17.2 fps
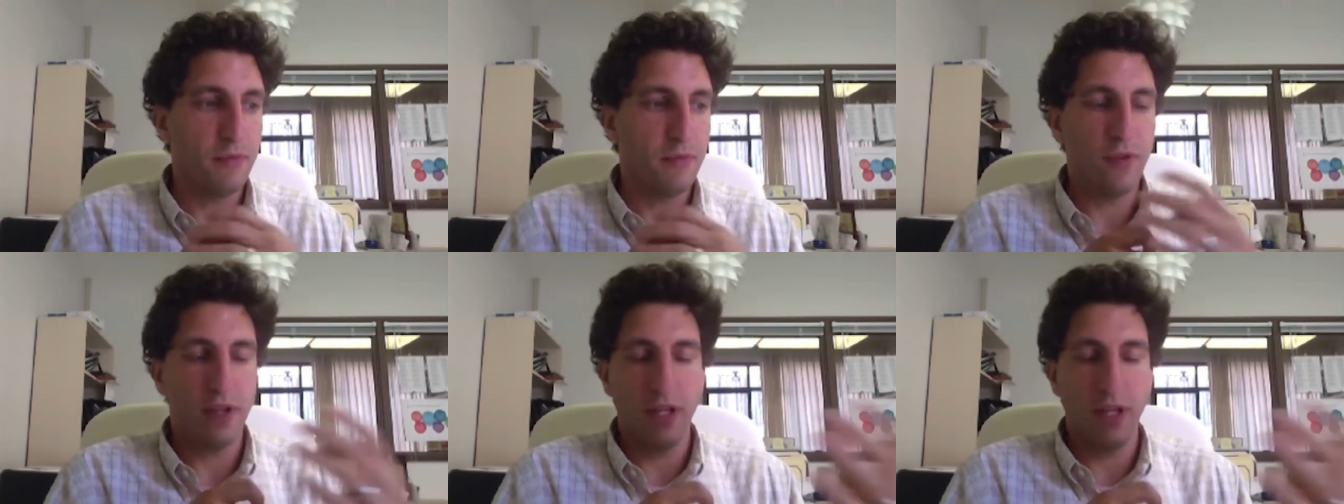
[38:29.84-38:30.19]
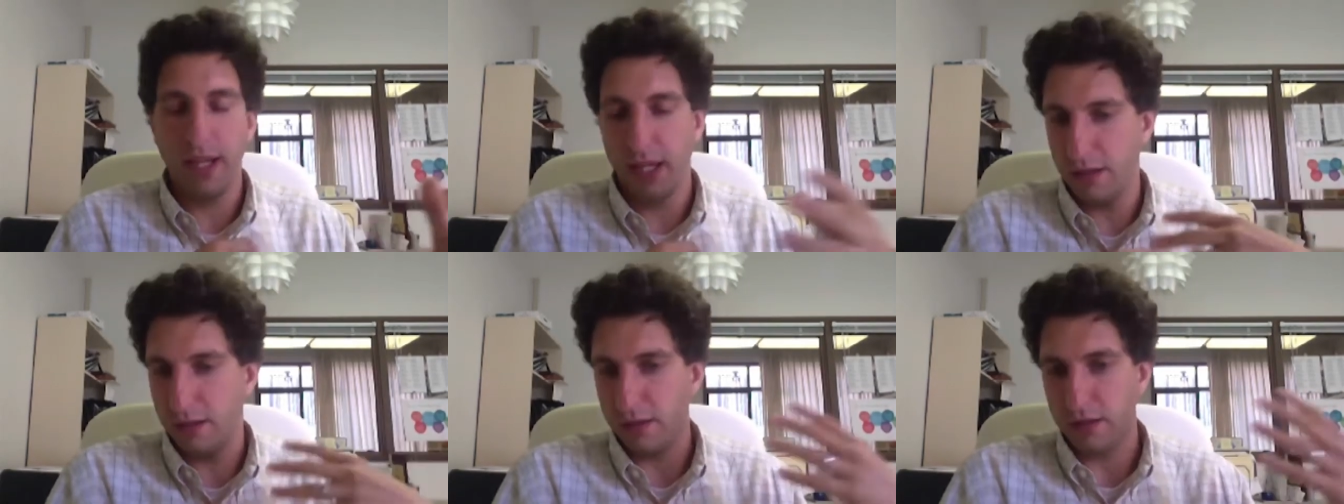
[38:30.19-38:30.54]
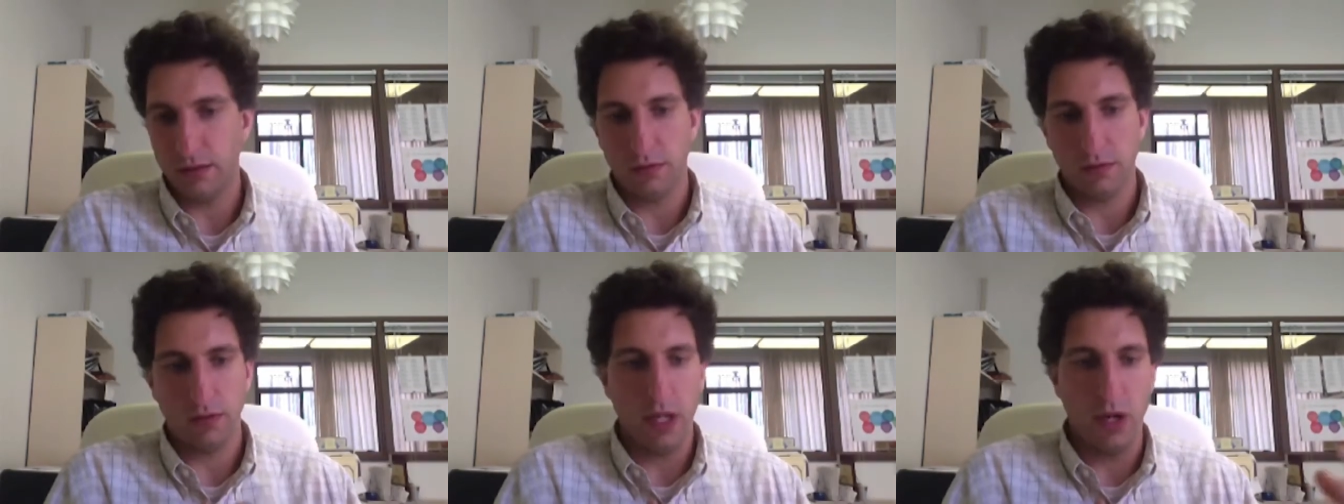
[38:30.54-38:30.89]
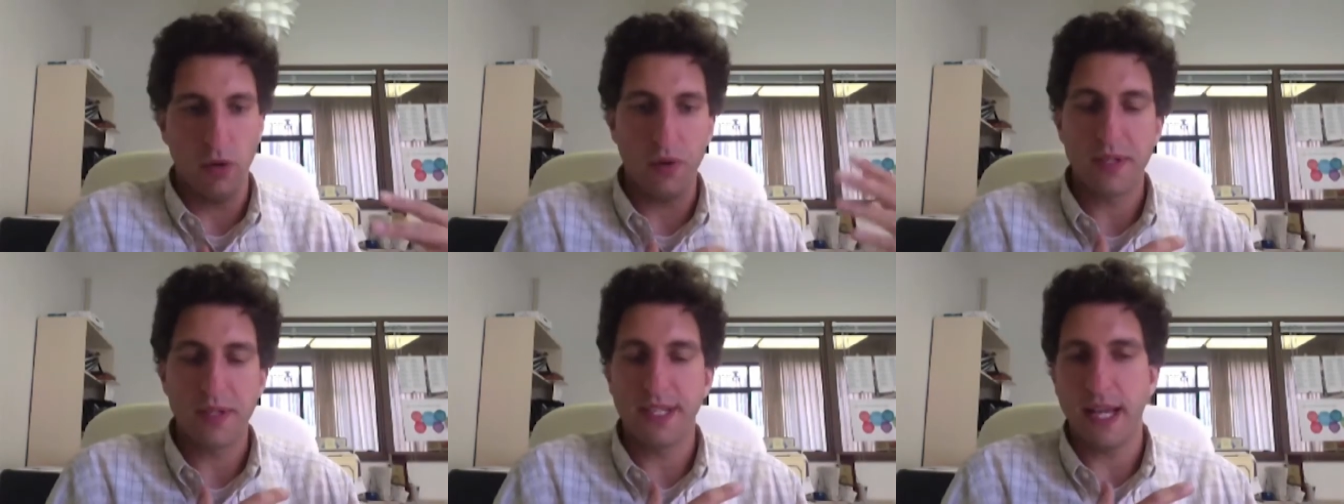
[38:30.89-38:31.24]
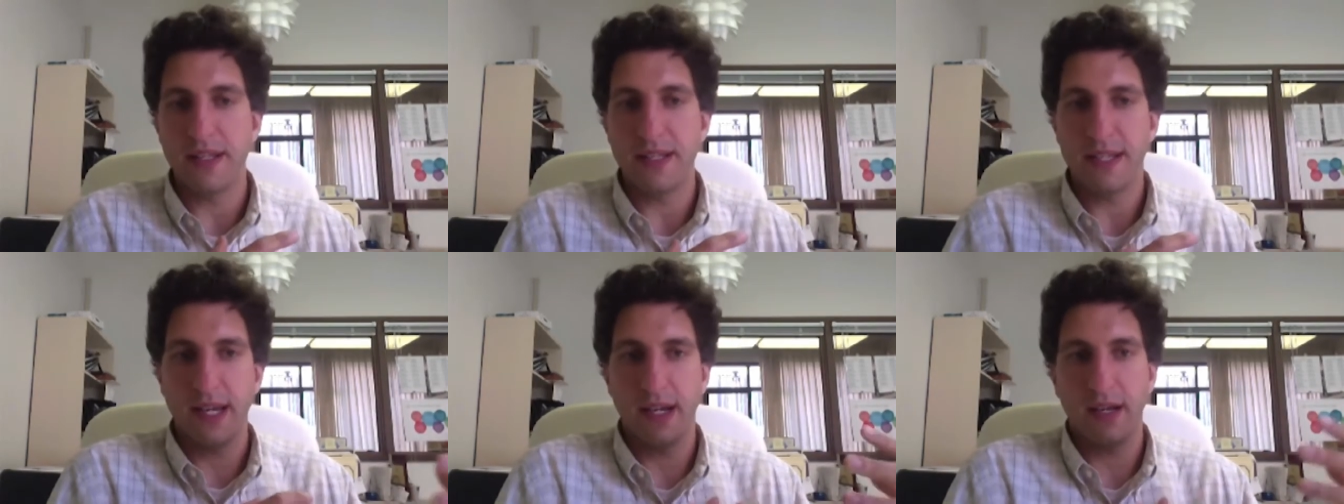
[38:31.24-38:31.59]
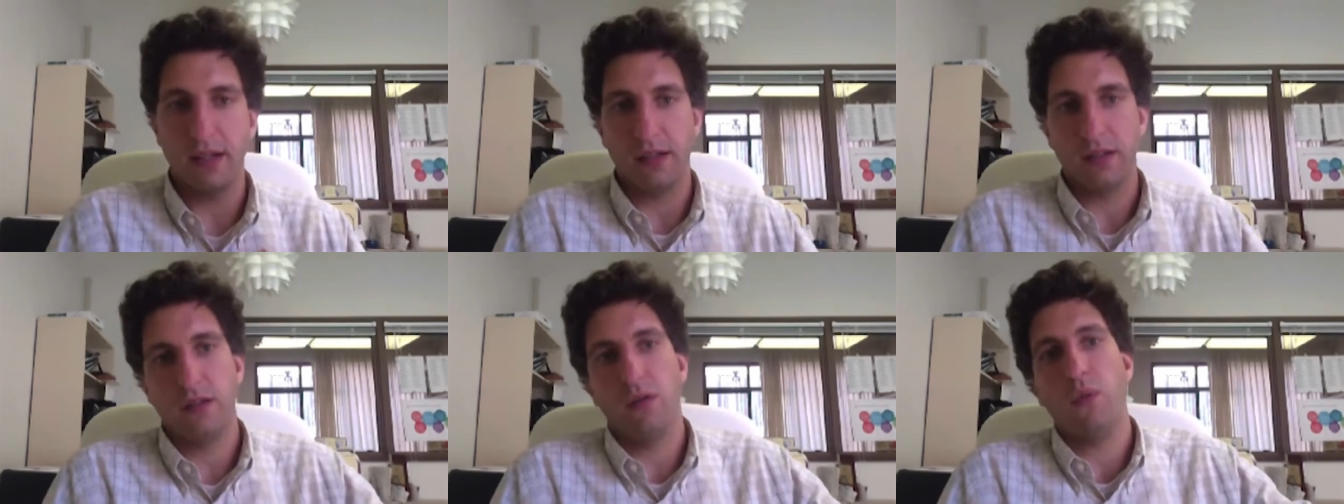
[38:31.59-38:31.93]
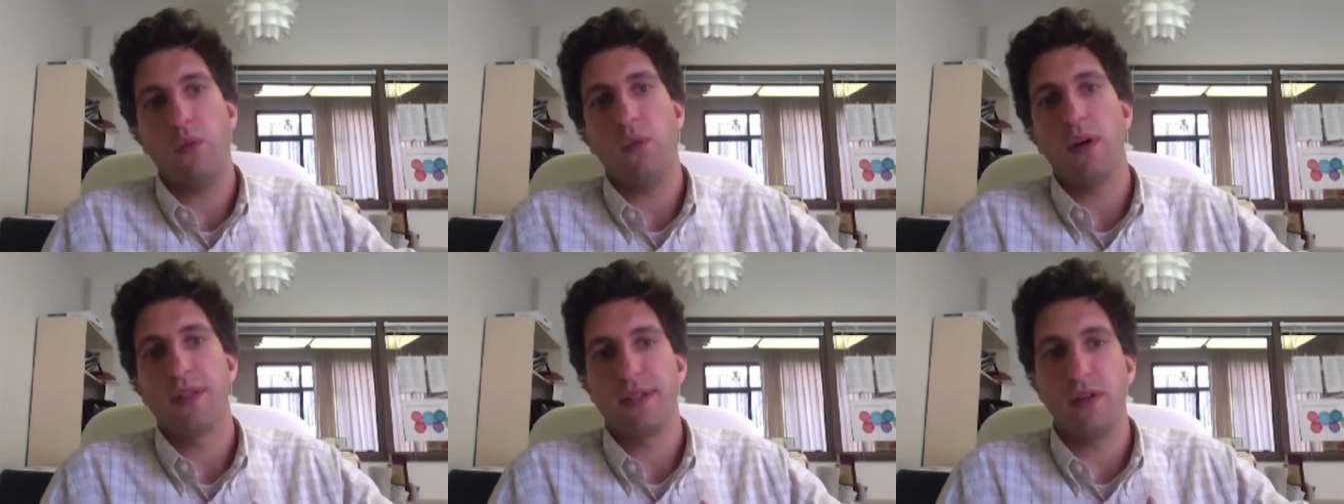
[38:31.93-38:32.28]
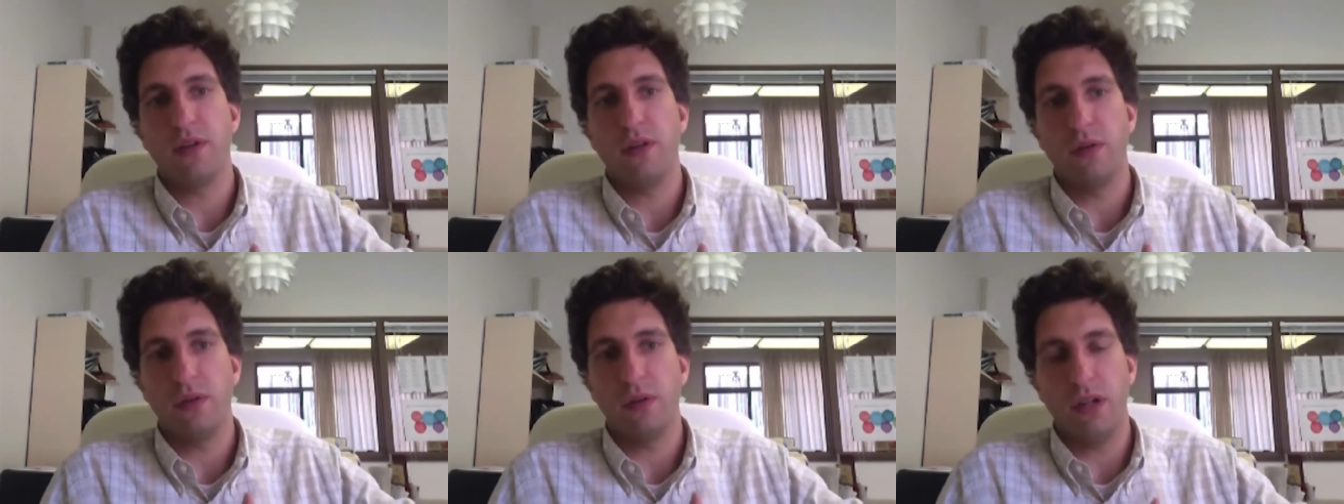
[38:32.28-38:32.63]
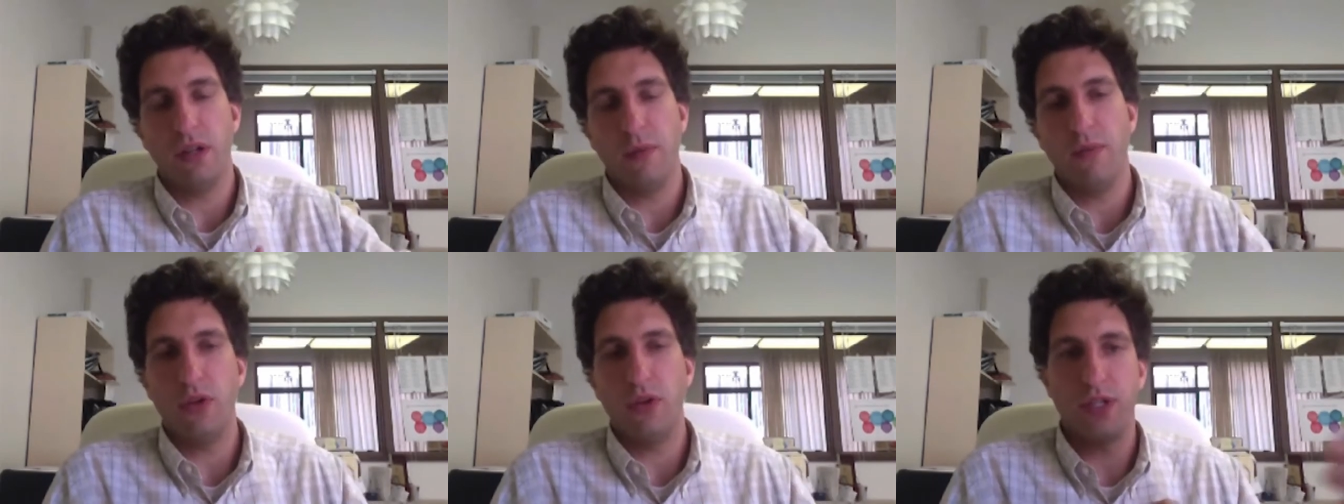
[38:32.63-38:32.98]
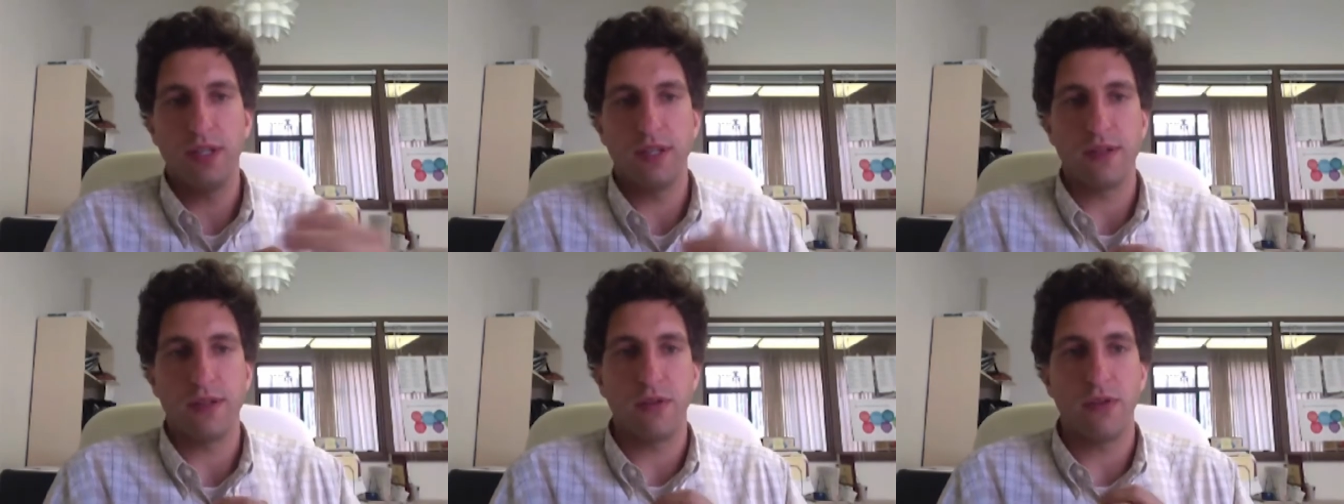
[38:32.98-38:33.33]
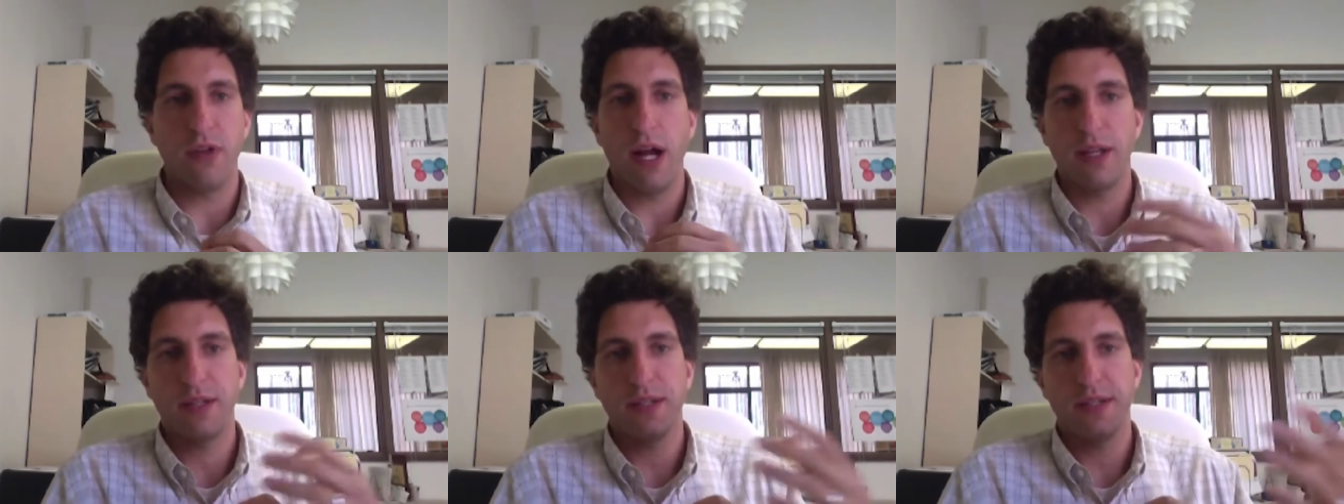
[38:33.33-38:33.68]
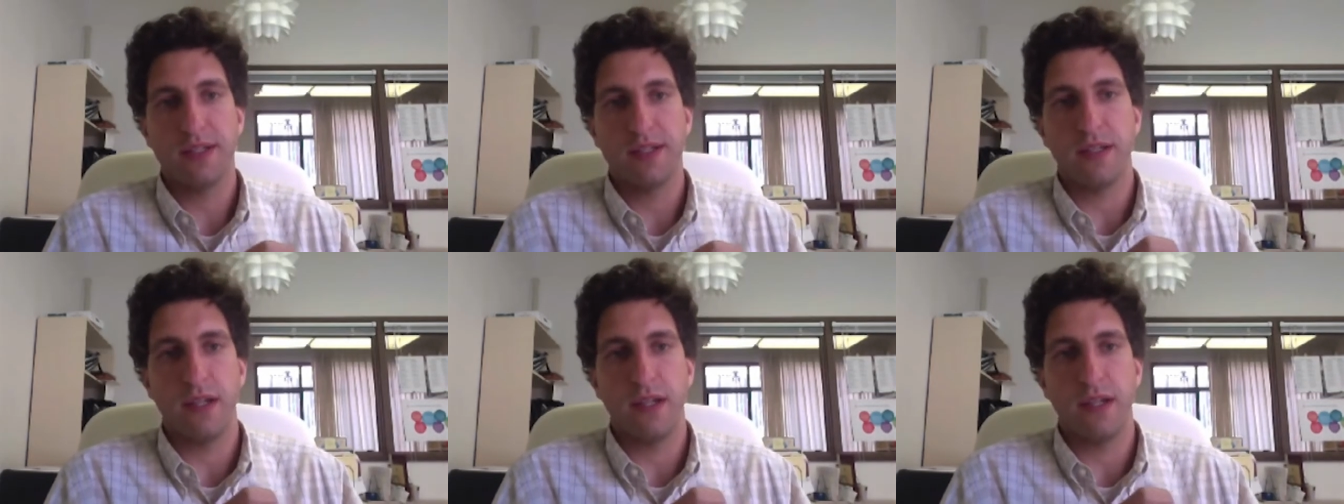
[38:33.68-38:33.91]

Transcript: feeling, or sensing one's own emotions or thoughts,